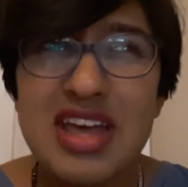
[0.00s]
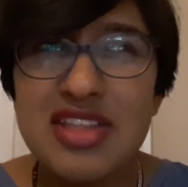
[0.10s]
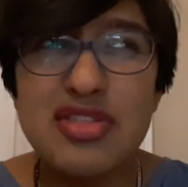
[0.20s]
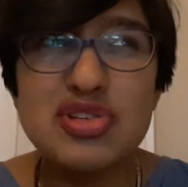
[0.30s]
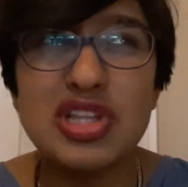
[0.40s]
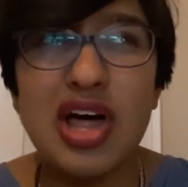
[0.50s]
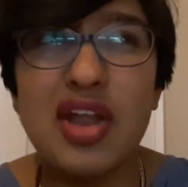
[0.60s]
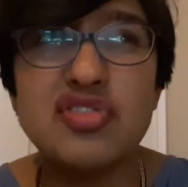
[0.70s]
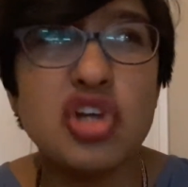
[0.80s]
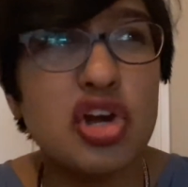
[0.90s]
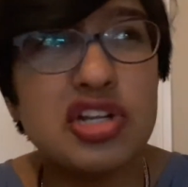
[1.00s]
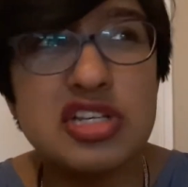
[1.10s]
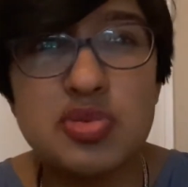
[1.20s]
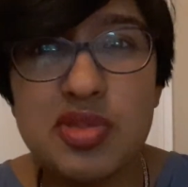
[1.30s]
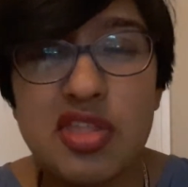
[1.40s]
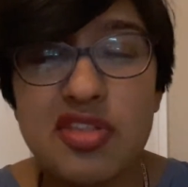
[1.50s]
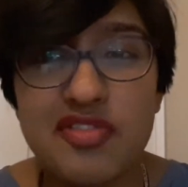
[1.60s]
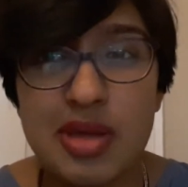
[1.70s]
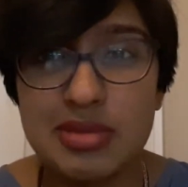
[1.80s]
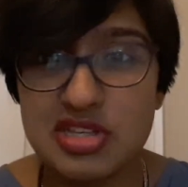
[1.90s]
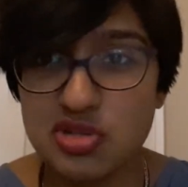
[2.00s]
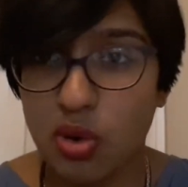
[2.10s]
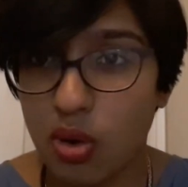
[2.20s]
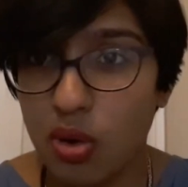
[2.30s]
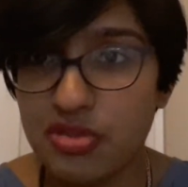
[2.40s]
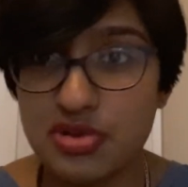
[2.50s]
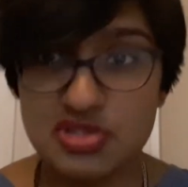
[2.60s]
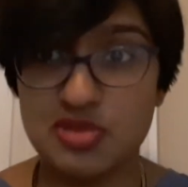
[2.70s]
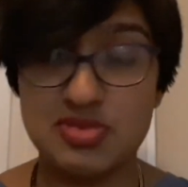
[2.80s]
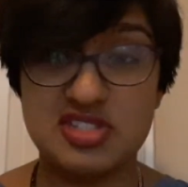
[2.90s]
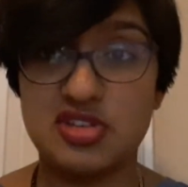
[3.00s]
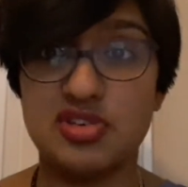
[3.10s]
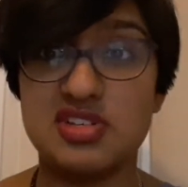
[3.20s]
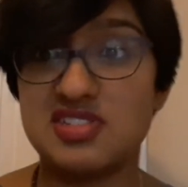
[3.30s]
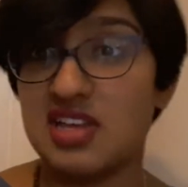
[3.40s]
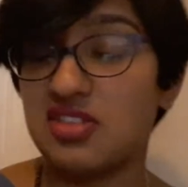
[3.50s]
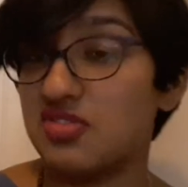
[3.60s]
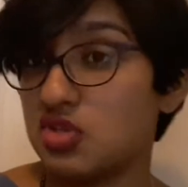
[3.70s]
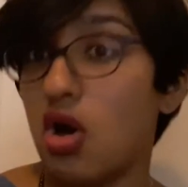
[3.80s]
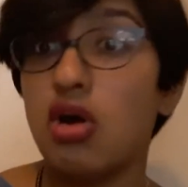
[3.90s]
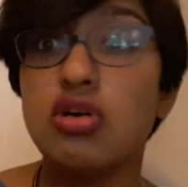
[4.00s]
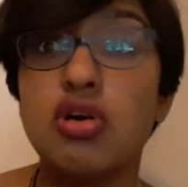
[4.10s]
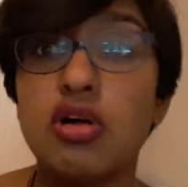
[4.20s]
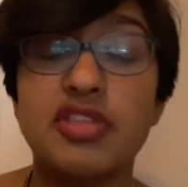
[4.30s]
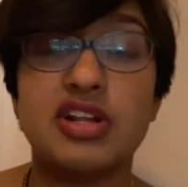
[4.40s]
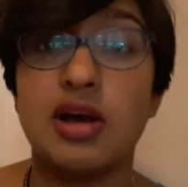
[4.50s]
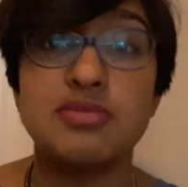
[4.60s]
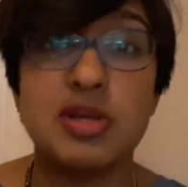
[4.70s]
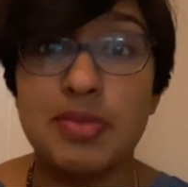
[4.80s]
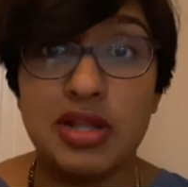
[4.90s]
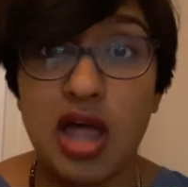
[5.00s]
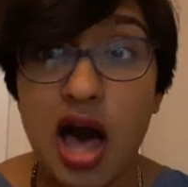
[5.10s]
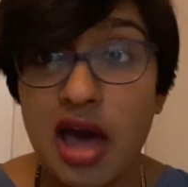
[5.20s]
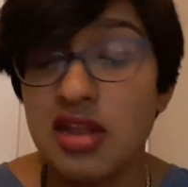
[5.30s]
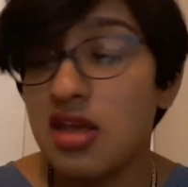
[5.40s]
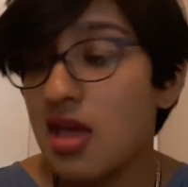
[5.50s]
Then there's a lot of darkness within the family as a whole. There's the mysterious death of his uncle that comes up a lot.